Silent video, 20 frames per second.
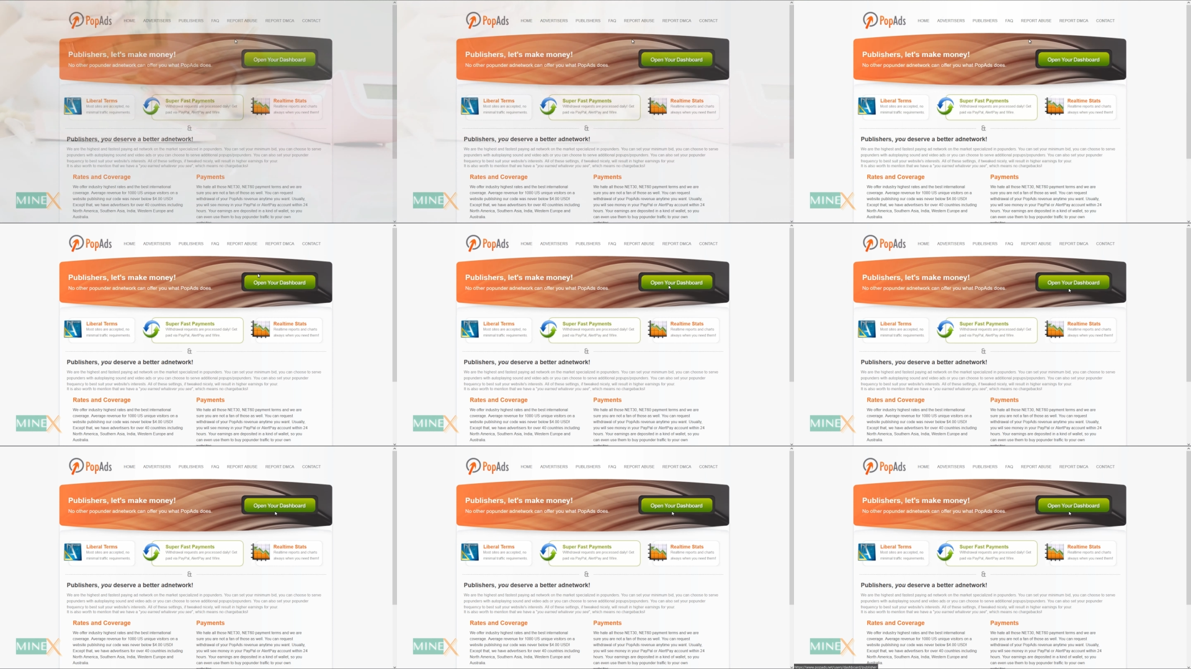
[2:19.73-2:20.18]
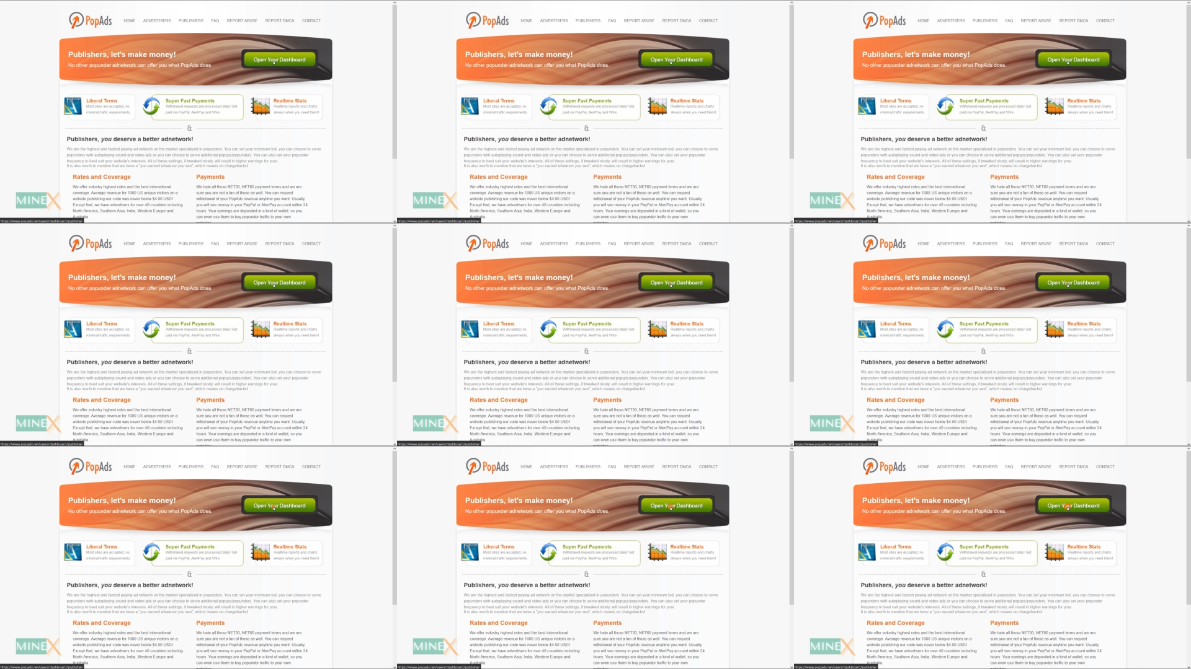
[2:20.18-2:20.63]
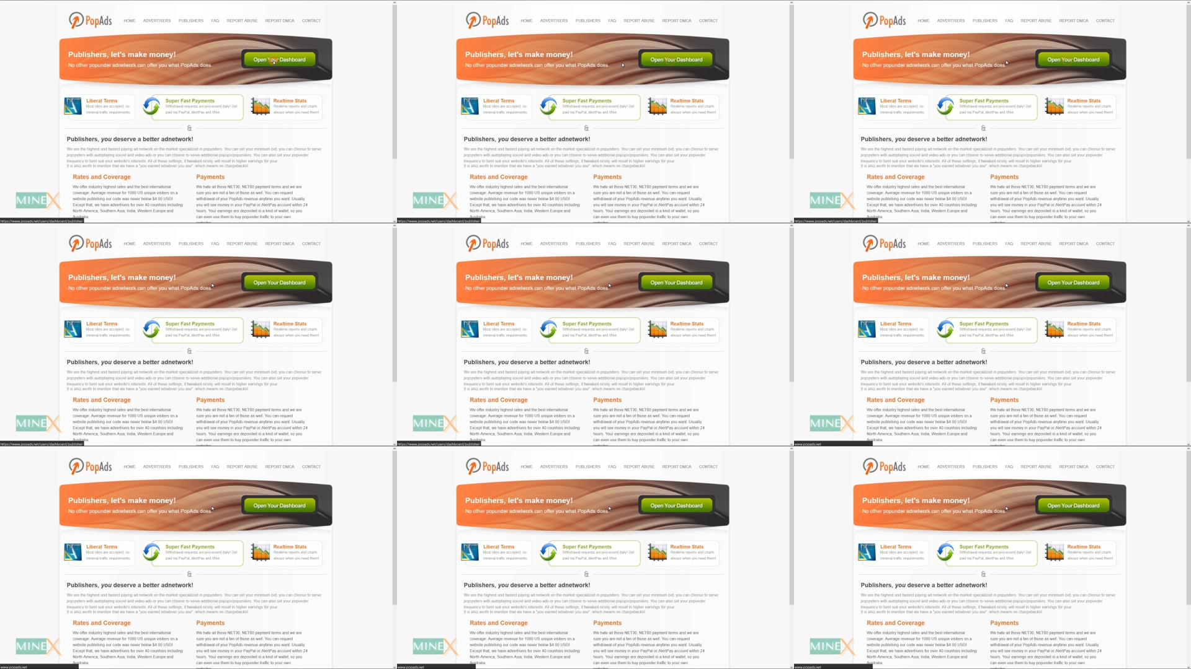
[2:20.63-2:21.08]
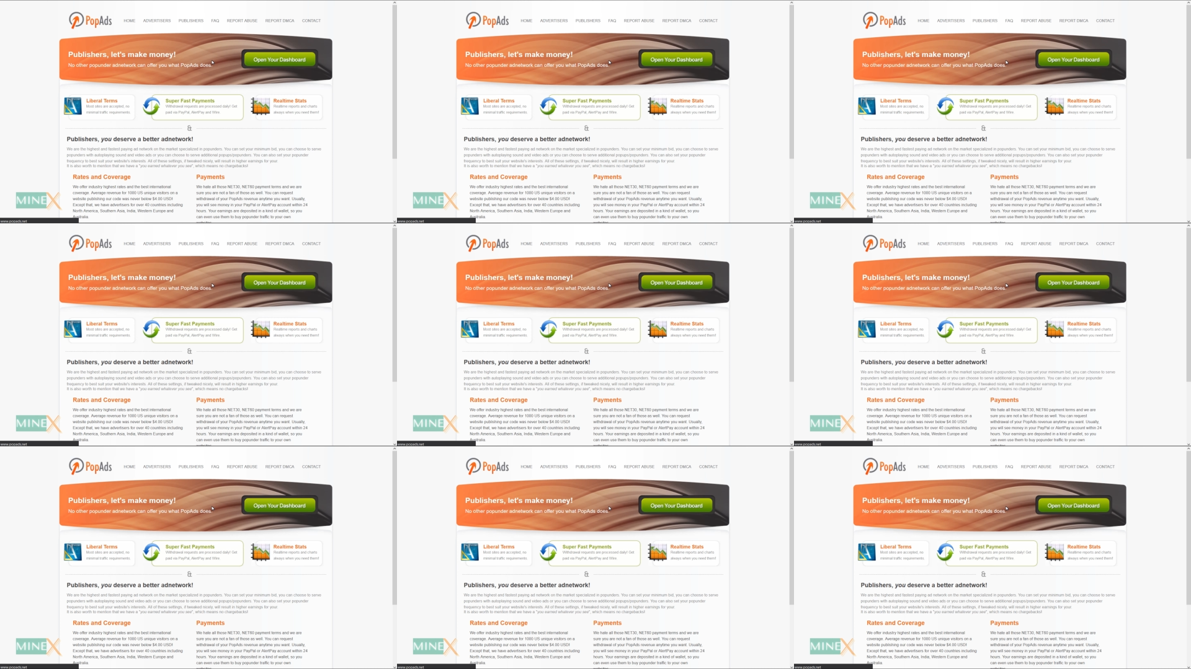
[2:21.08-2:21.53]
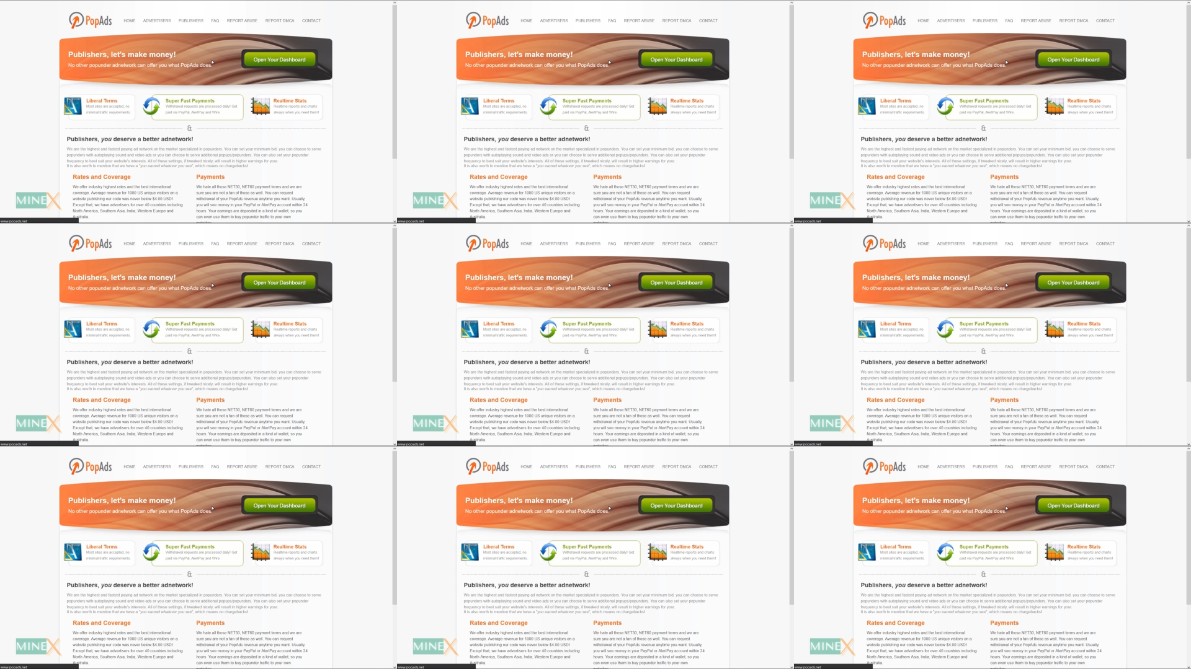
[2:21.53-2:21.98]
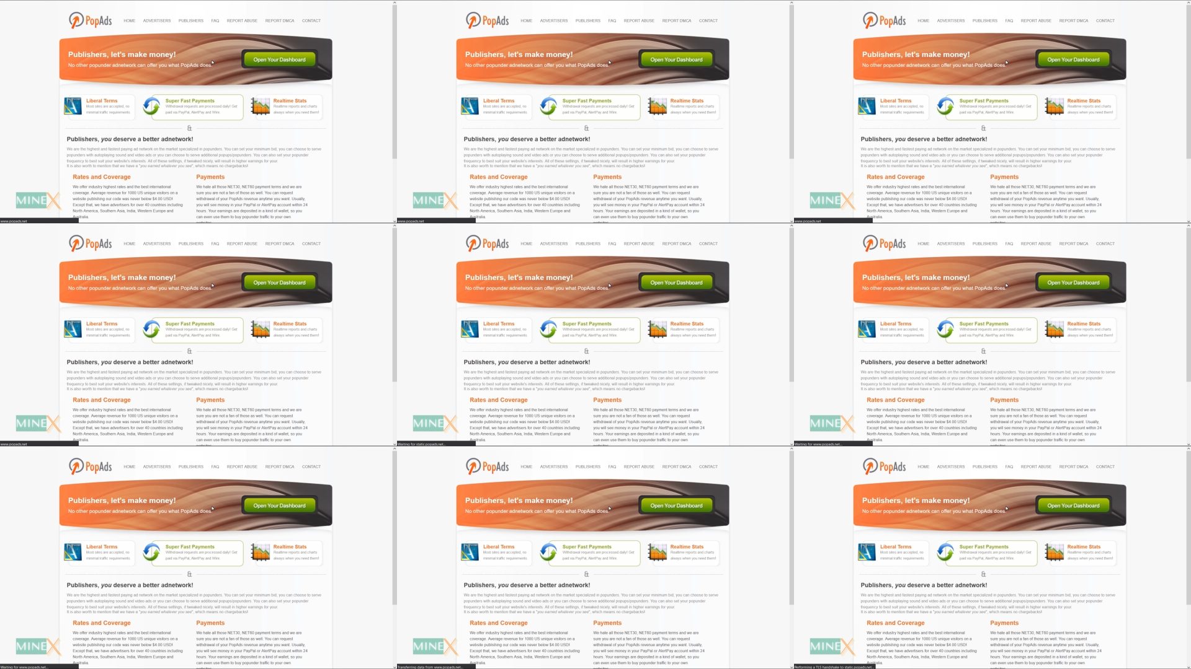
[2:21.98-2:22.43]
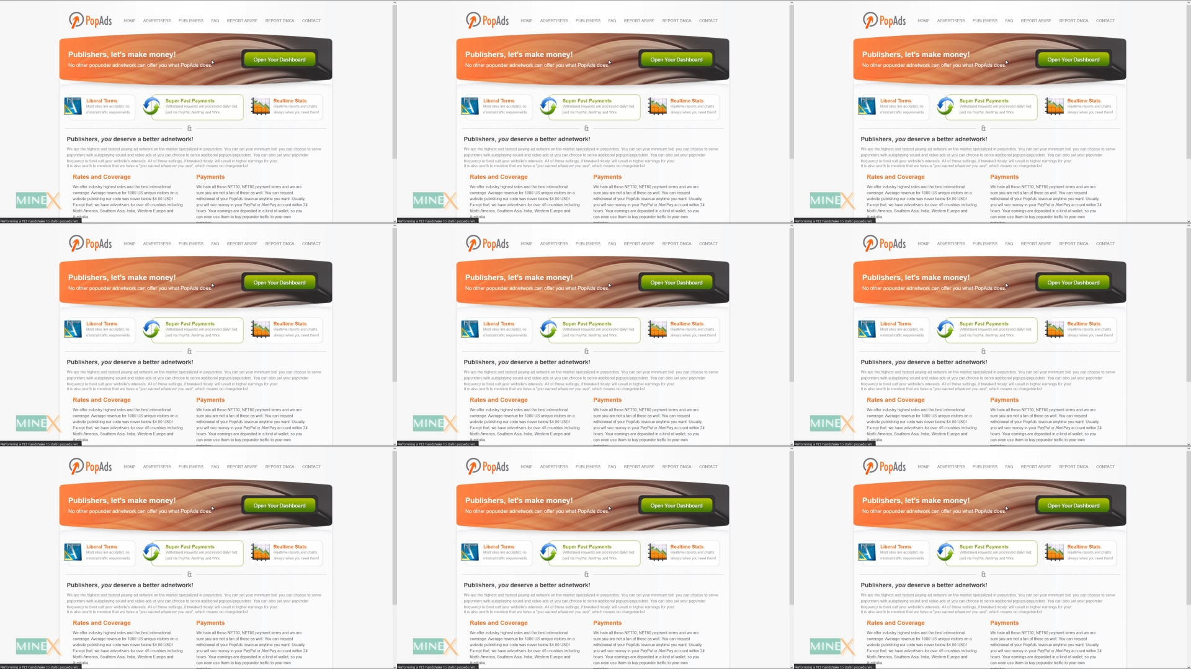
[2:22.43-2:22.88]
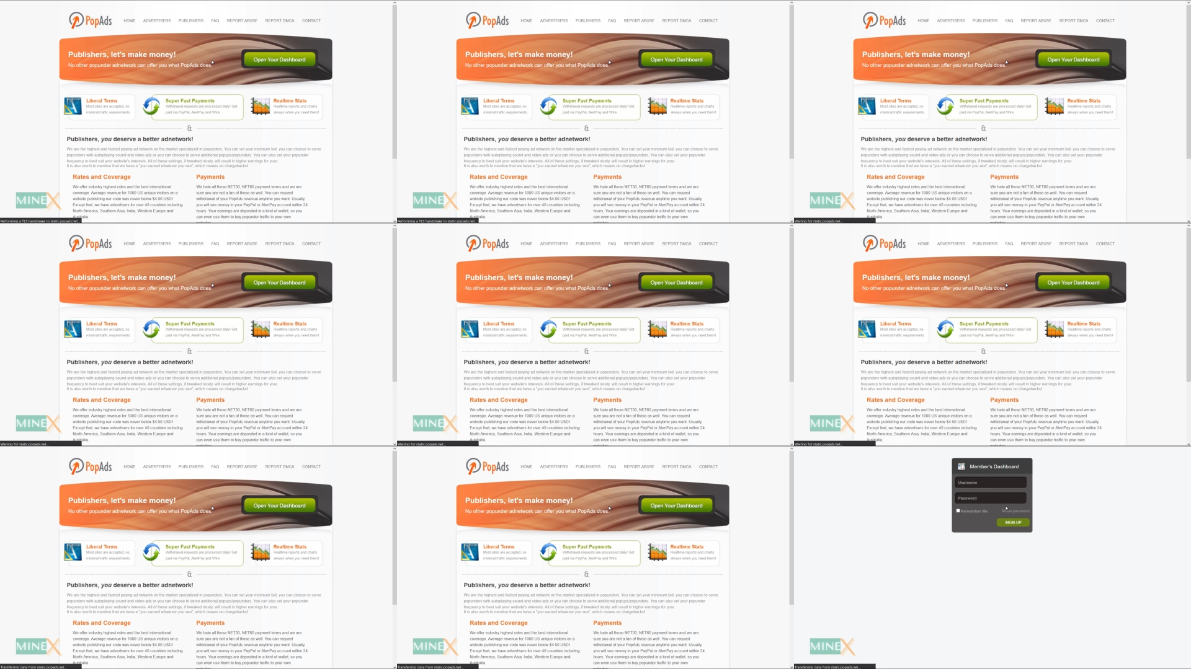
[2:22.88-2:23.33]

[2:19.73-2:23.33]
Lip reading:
[unreadable: no face in view]